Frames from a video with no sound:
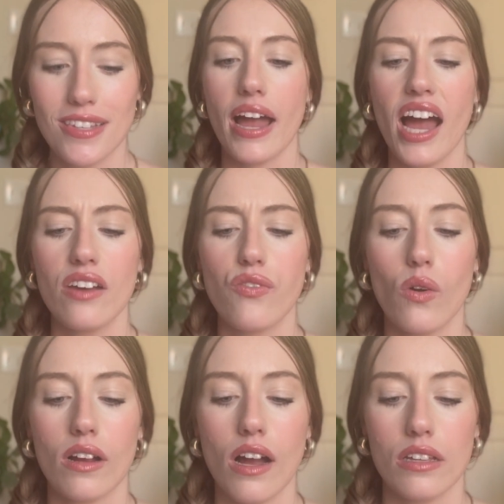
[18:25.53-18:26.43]
I had
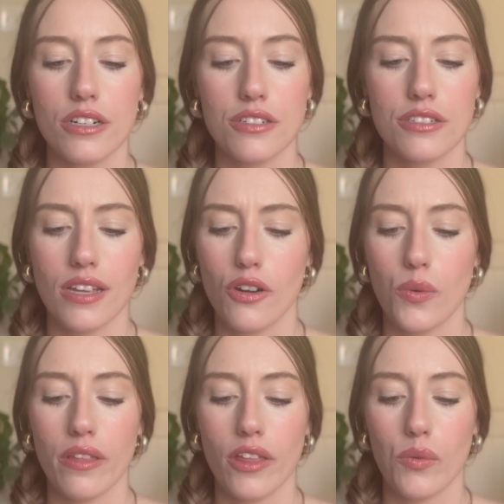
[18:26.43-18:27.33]
4 colors. I don't know
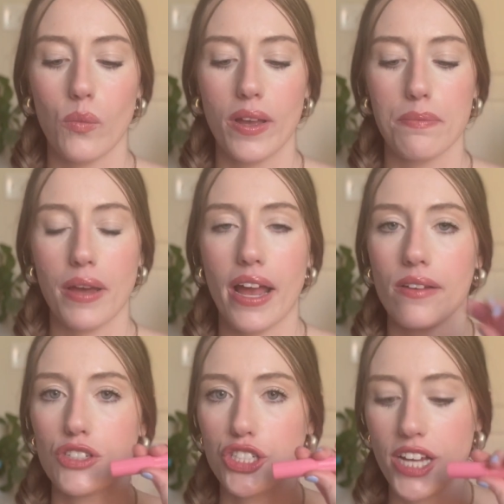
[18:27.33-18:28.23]
where the other one went, but I
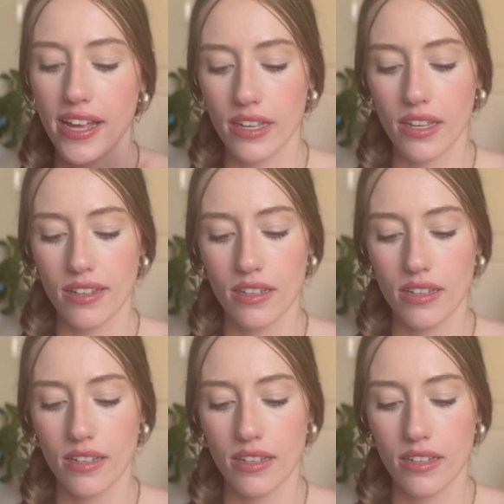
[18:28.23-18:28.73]
have Shake,